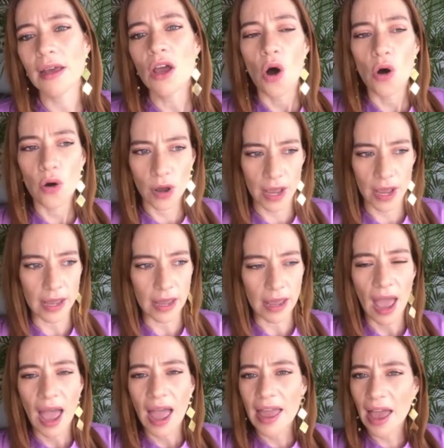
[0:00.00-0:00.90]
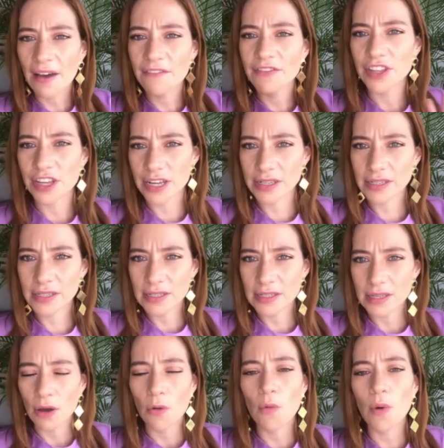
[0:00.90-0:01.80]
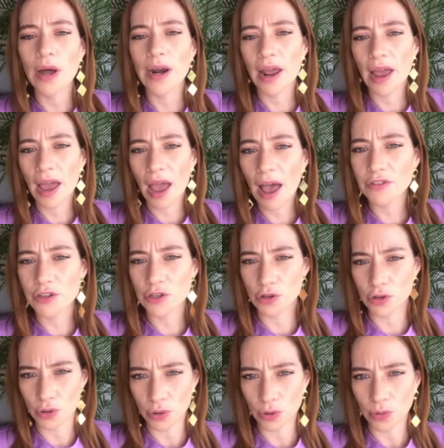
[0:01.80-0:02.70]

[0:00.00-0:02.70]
okay, I have this, what I have to do.